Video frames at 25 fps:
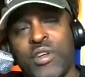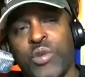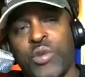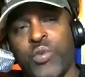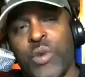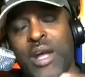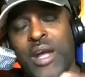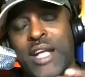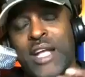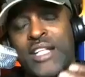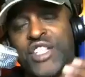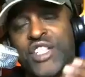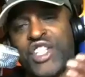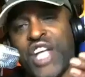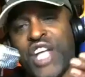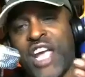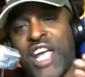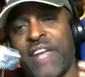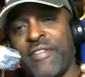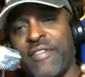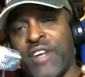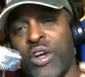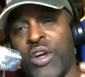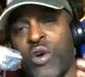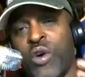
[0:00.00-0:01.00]
Durant's
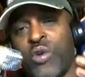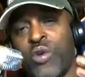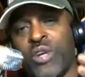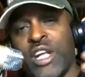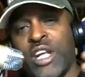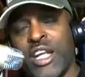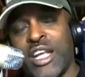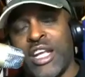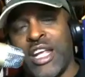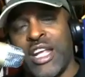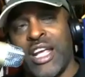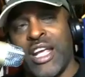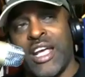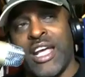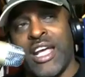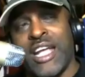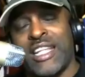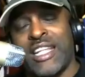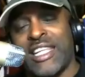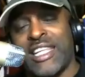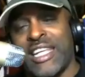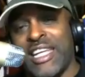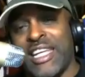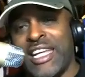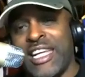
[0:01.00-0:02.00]
shaving on in there
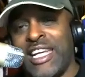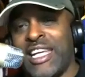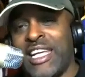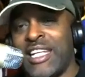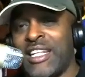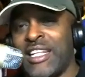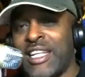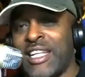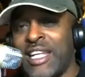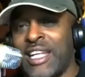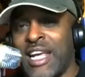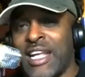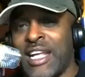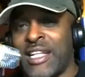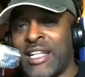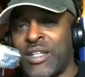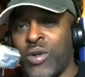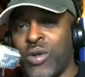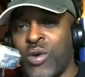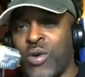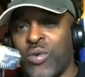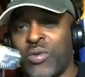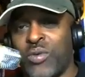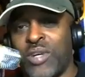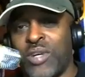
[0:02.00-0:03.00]
at the end of that,
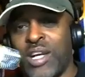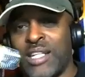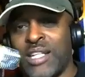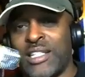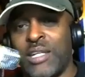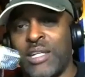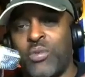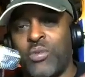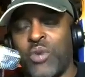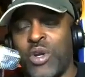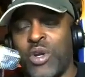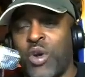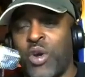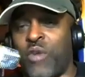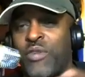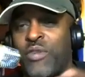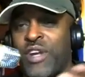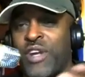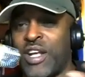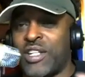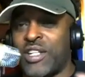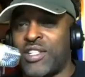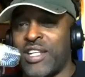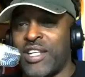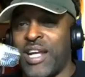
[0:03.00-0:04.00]
though, because he went over
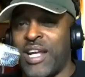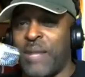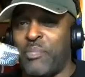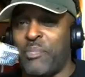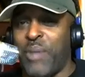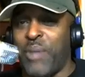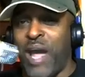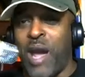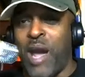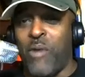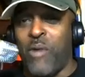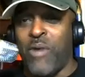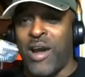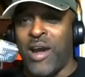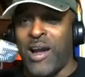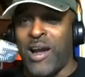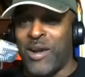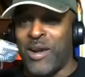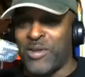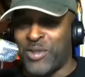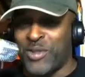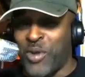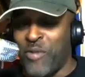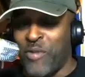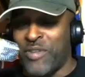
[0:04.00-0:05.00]
there to that
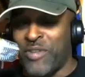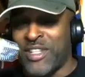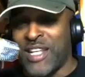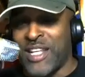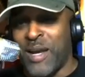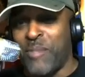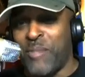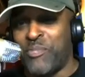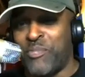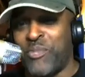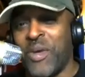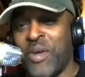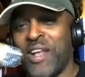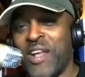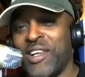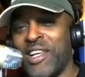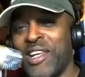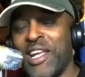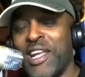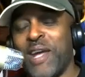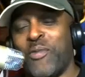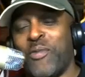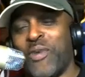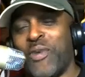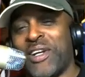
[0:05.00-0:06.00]
powerhouse over there.
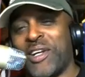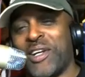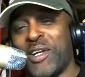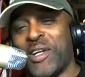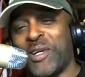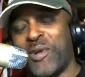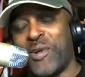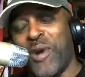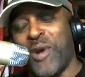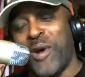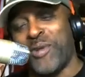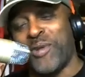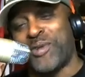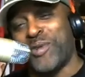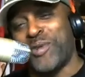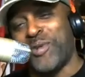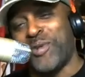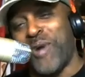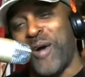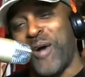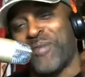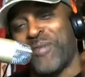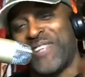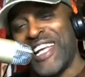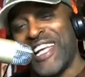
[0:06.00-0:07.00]
Liv, we could have brought you
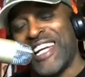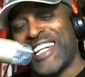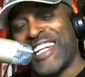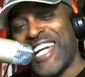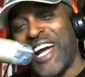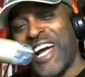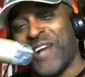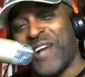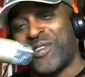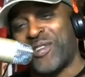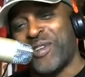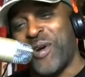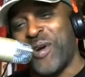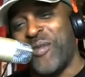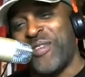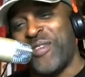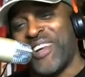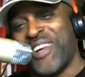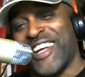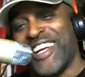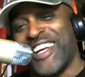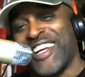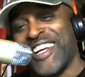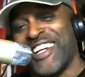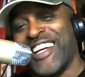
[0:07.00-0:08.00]
off that couch over
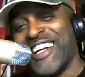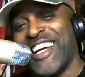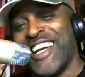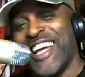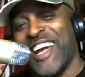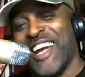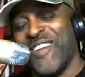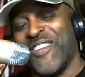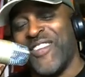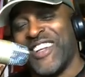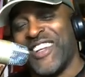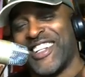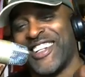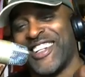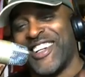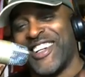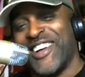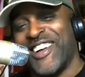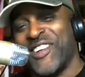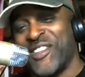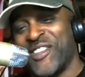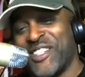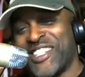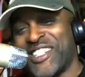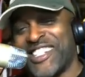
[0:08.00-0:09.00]
there and went to
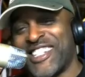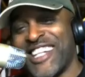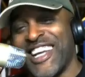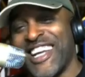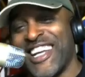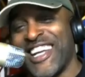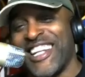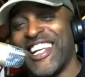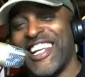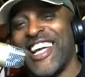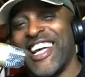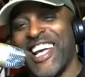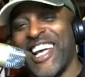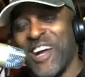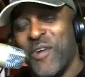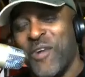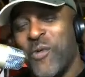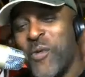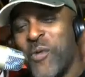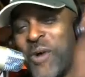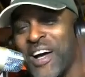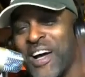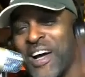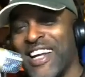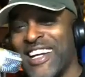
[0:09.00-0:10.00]
Golden State and
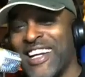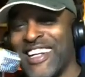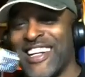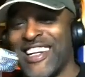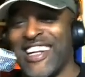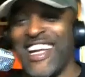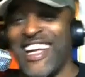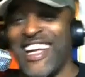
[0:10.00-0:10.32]
won it.